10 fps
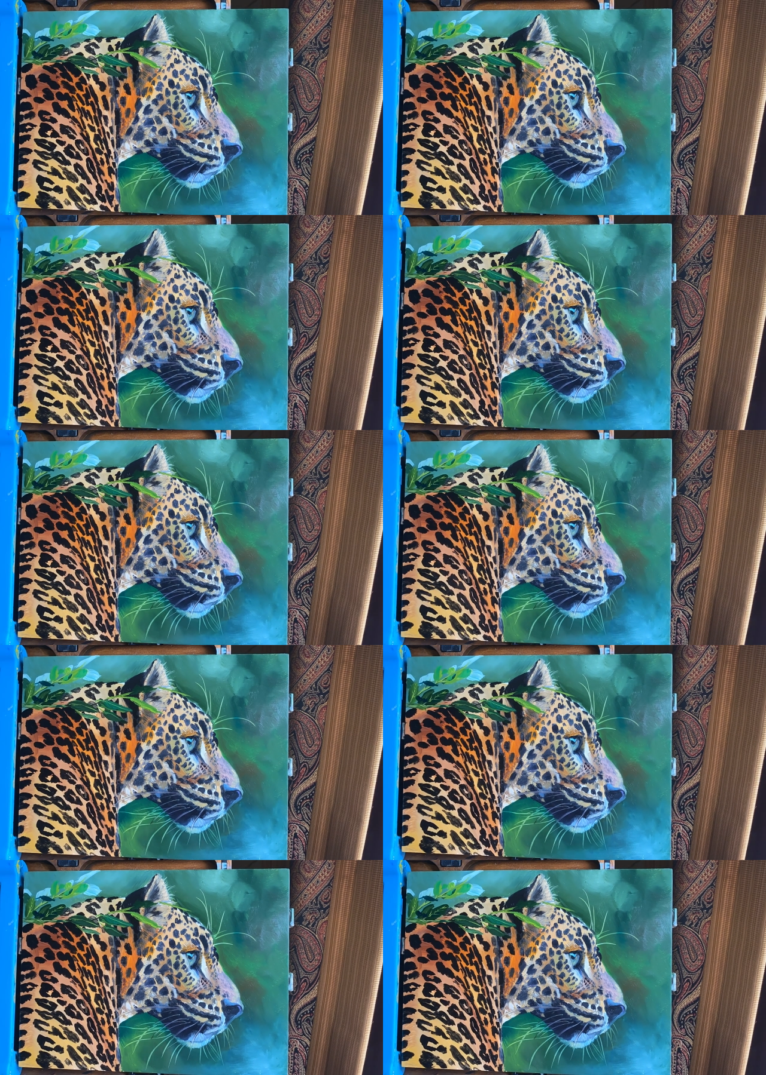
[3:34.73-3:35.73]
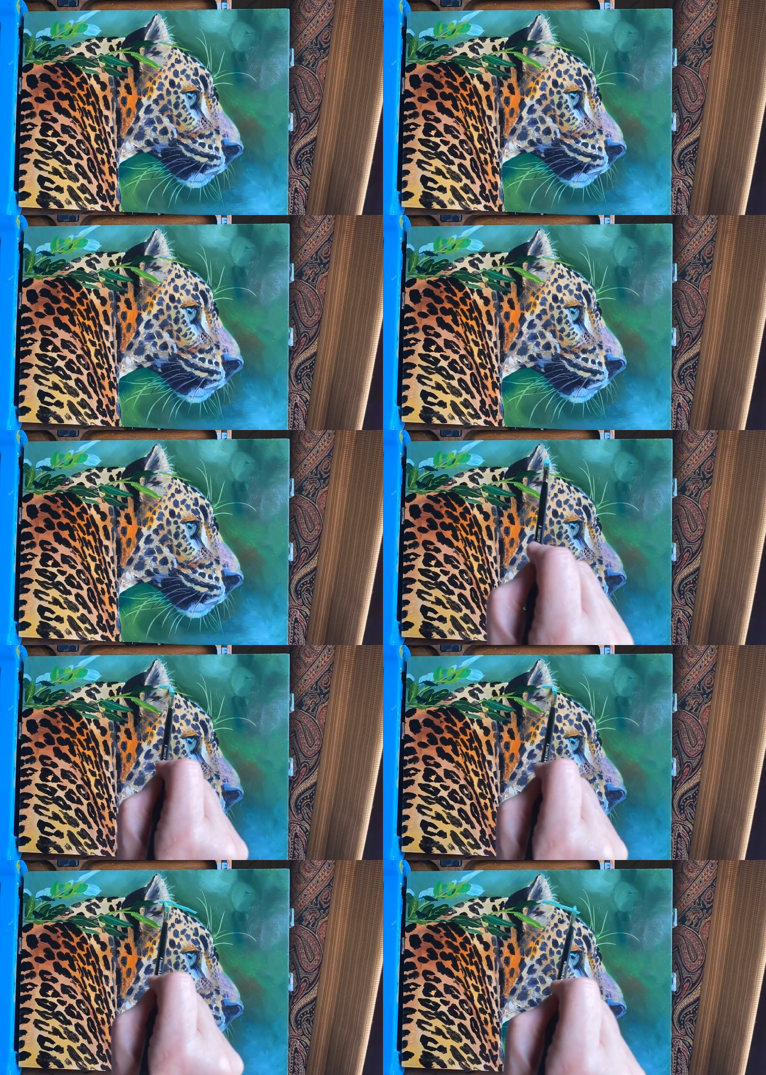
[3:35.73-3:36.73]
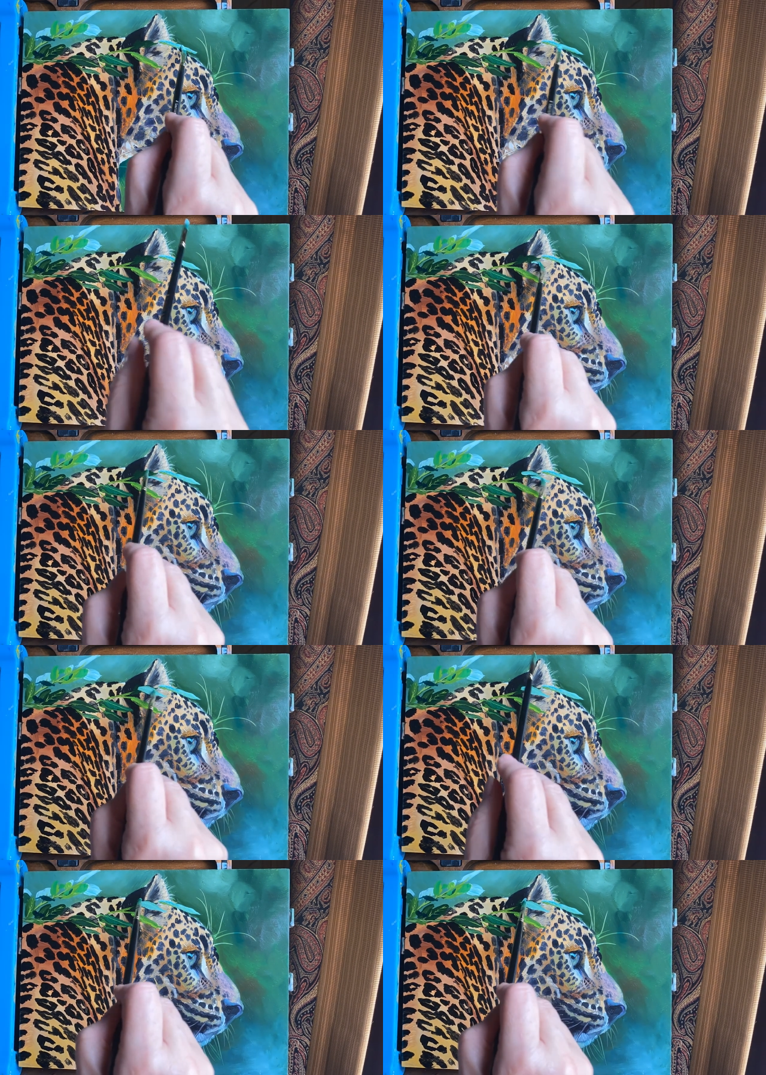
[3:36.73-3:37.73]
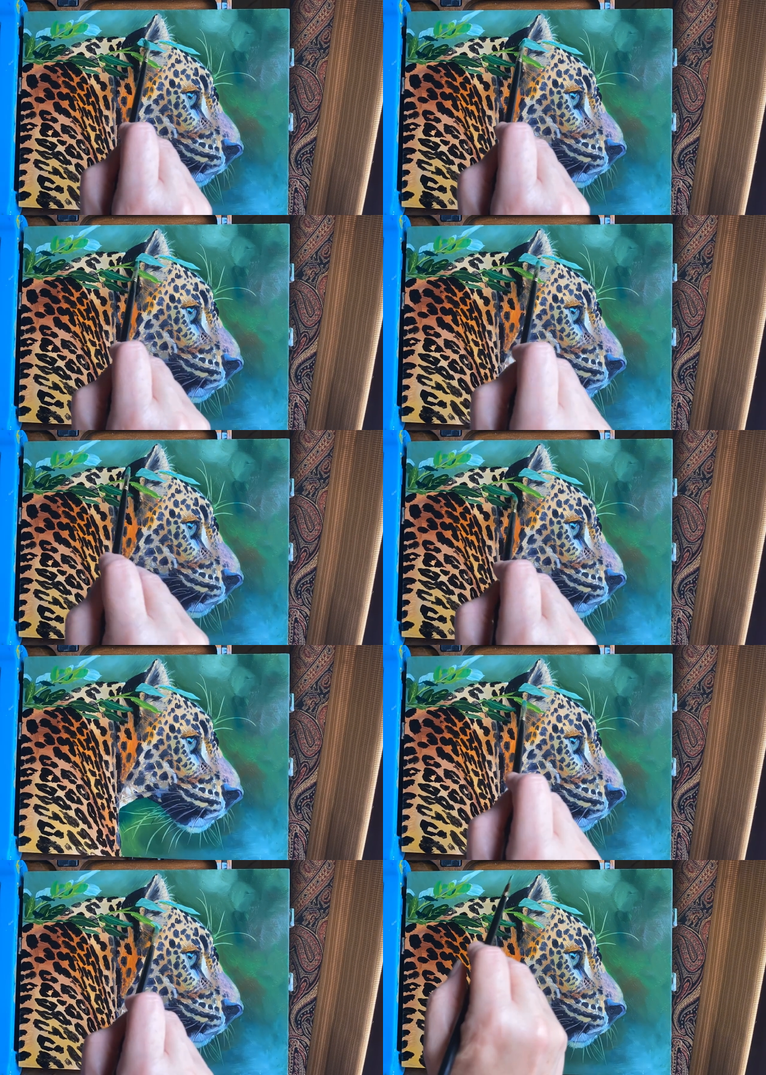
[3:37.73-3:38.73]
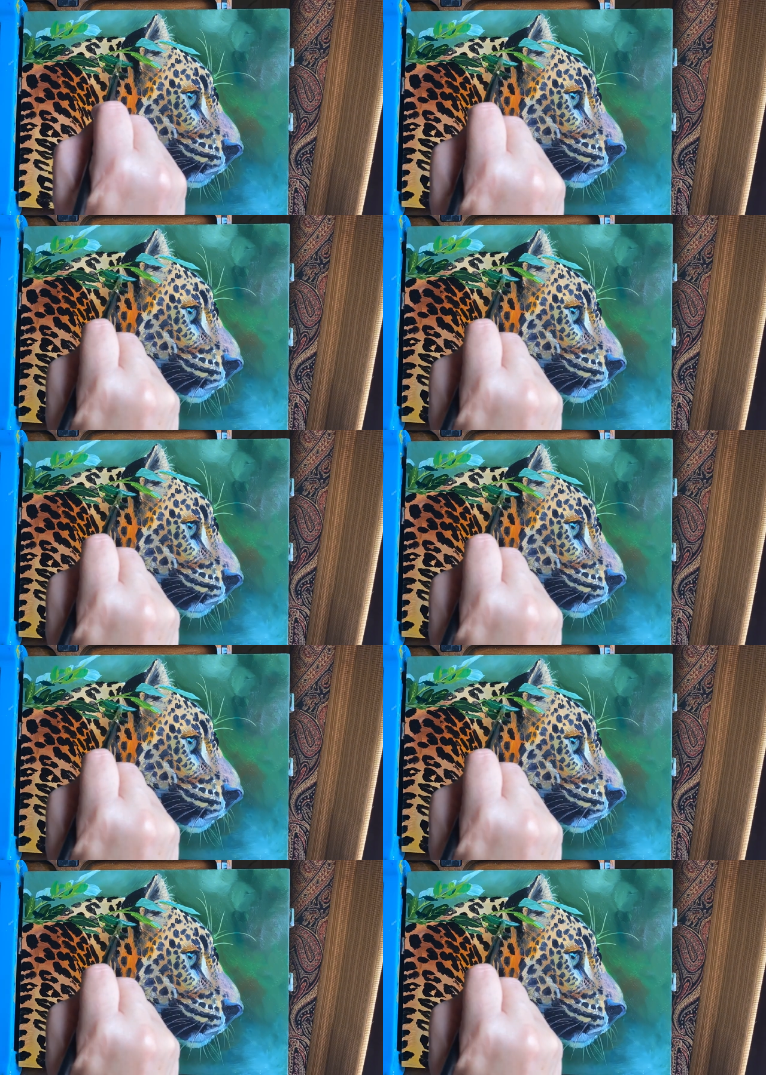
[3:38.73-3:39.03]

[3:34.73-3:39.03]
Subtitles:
[unreadable: no face in view]